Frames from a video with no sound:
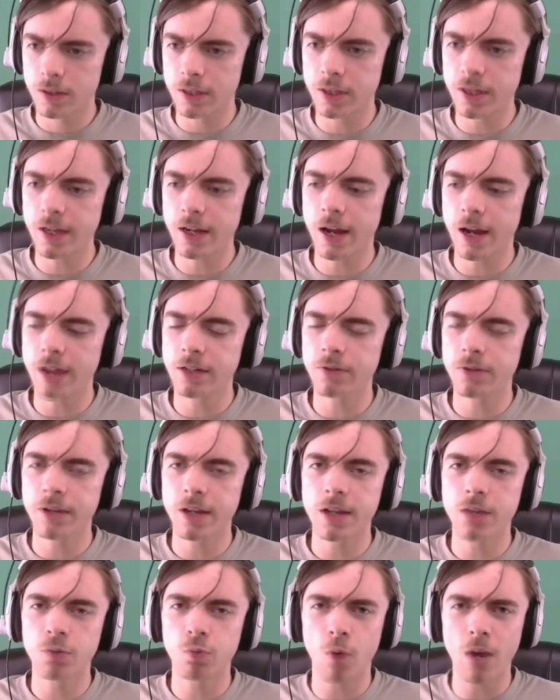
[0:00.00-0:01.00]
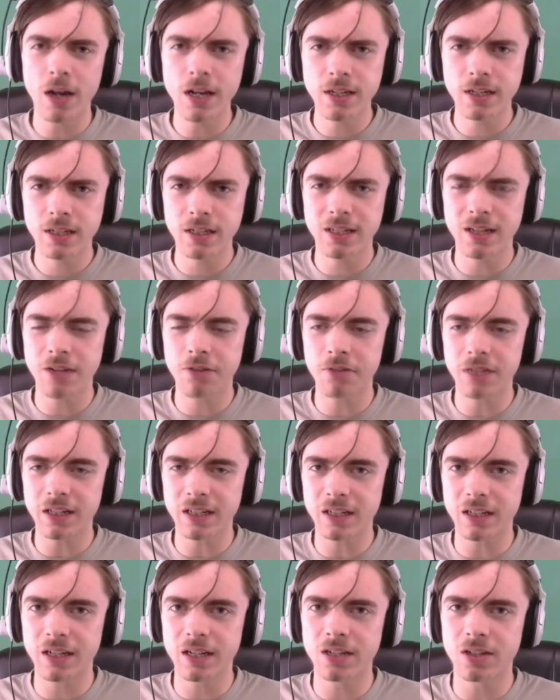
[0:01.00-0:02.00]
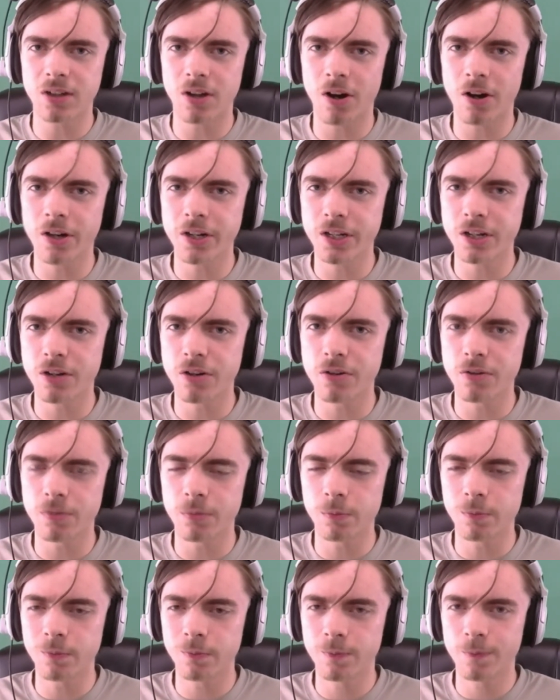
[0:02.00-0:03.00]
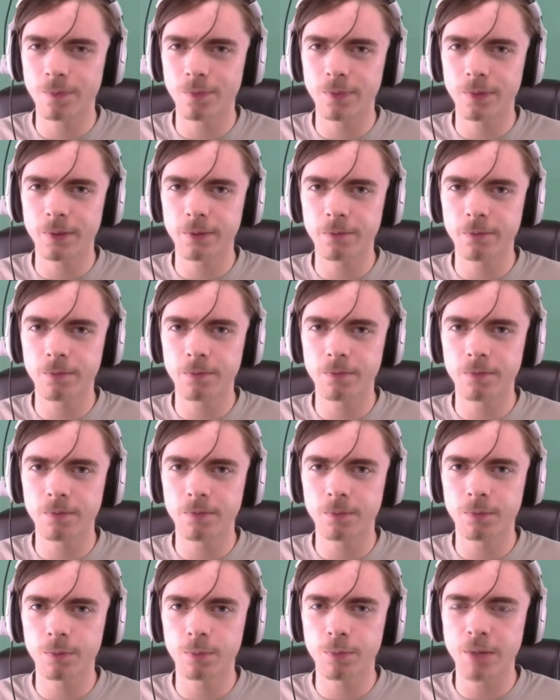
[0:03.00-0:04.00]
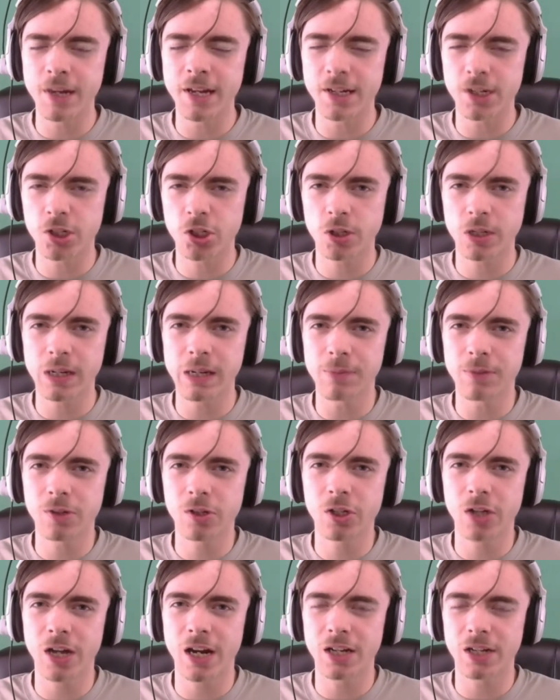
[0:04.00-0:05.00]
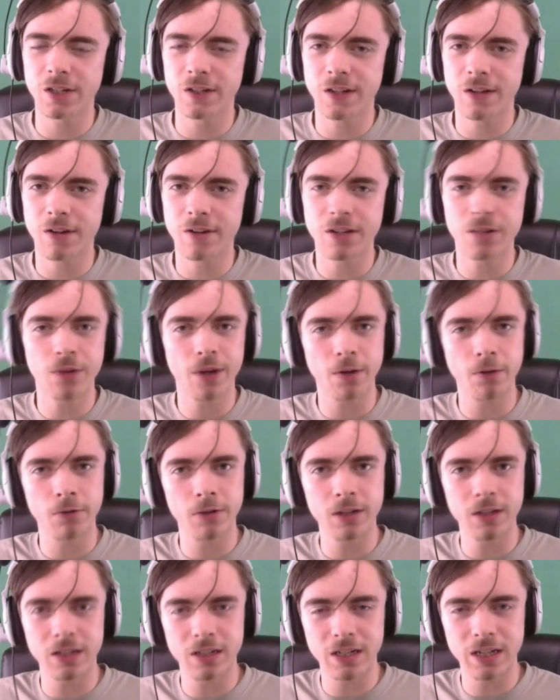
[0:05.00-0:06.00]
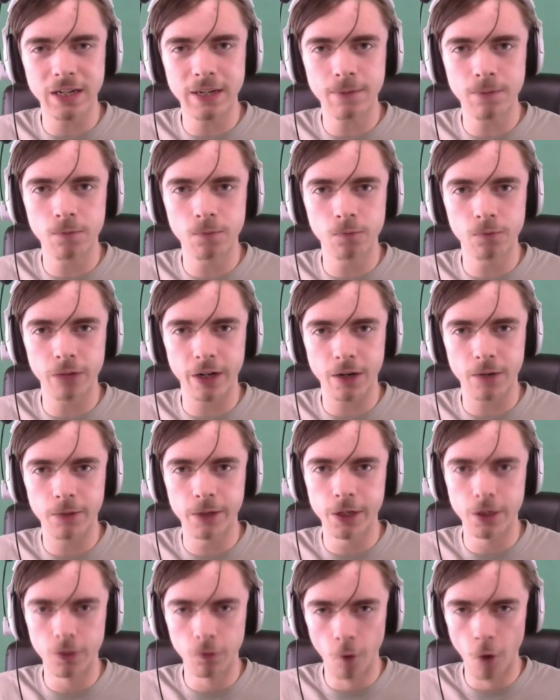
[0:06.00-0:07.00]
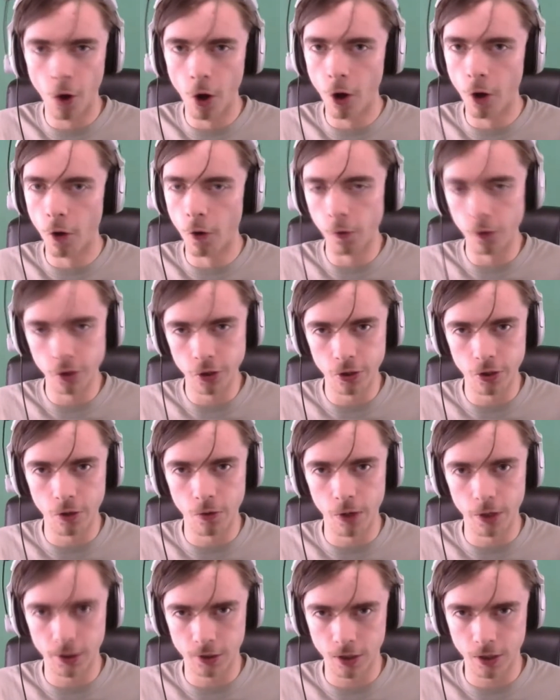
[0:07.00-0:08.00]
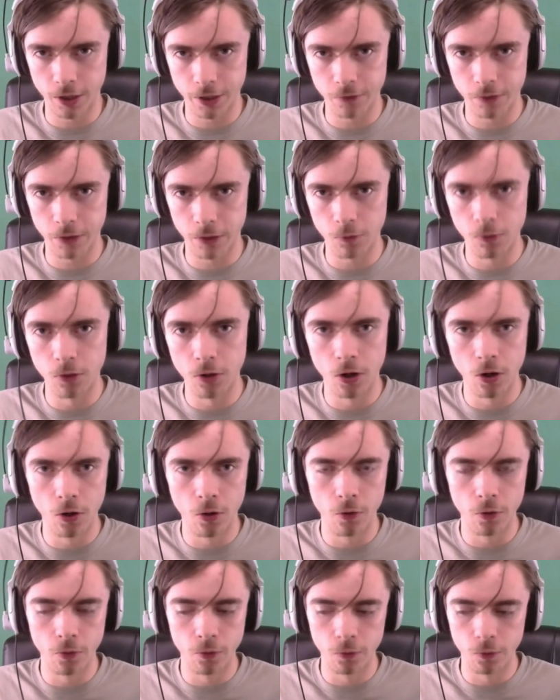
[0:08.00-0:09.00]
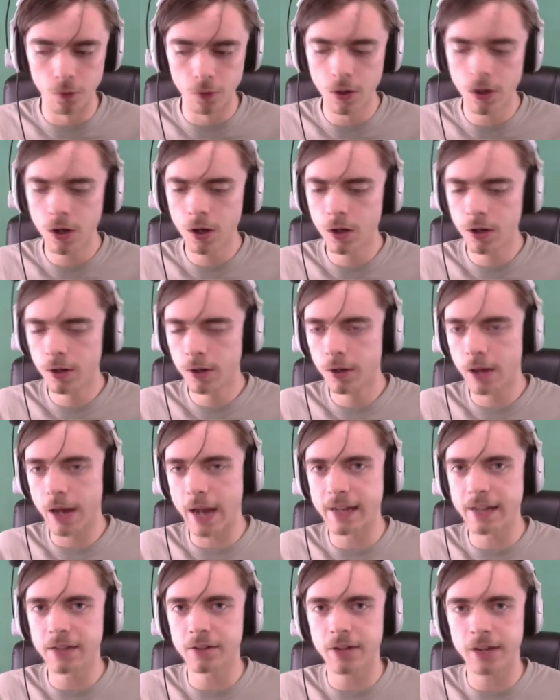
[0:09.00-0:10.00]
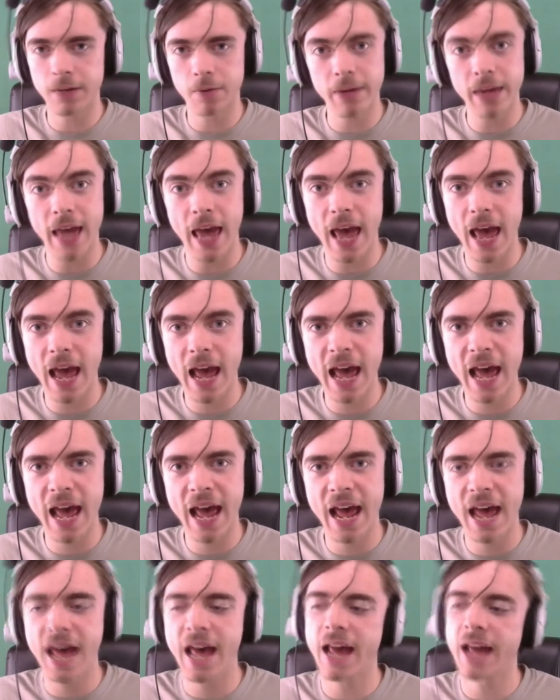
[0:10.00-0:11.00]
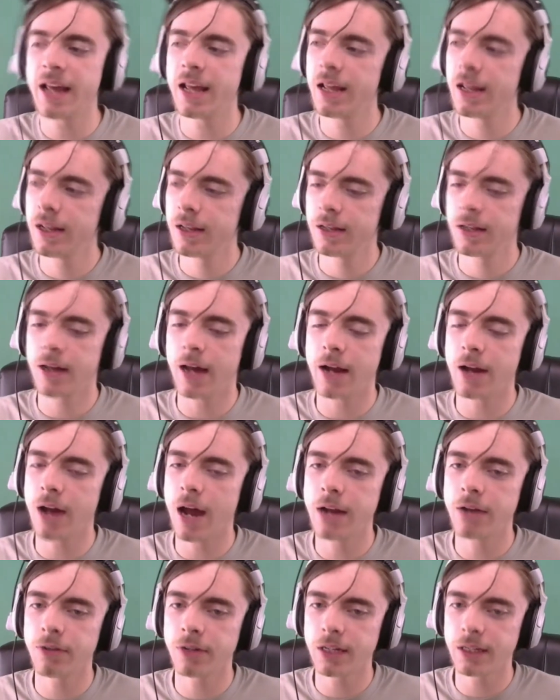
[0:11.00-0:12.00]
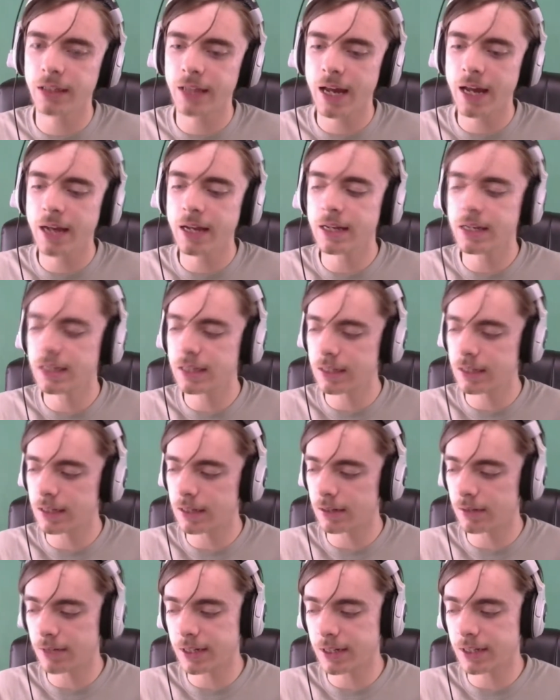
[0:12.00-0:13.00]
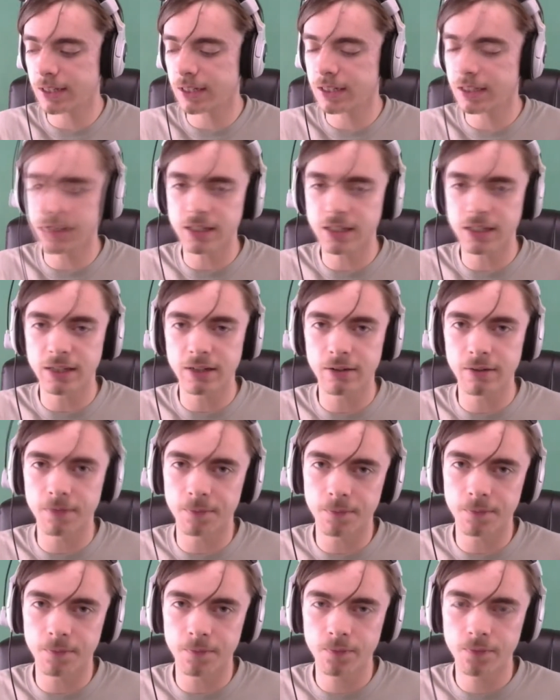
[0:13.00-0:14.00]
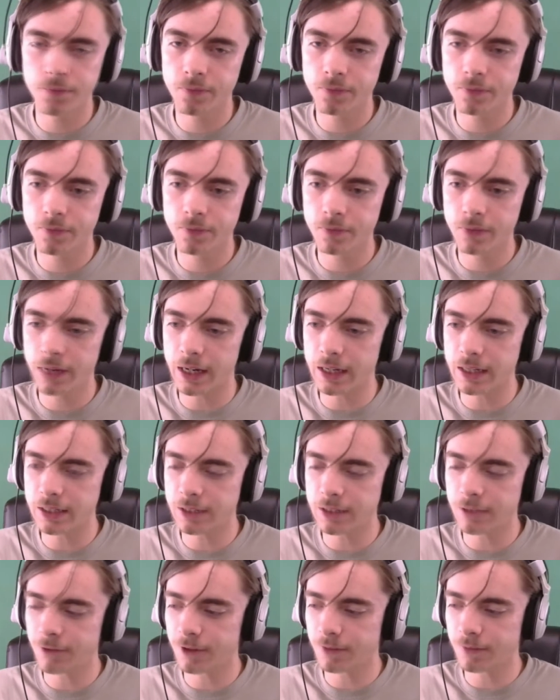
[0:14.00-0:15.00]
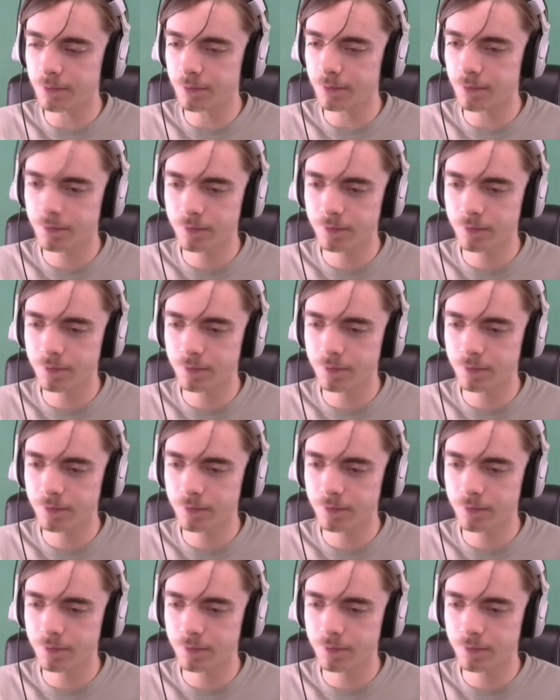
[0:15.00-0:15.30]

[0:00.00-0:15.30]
The thing I don't get is why it sounds like his audio pitch keeps changing. It's how he's like really deep, like really low, you know, like talking like whoa. And then it's like, we ha. I don't get that. It's unless it's just the different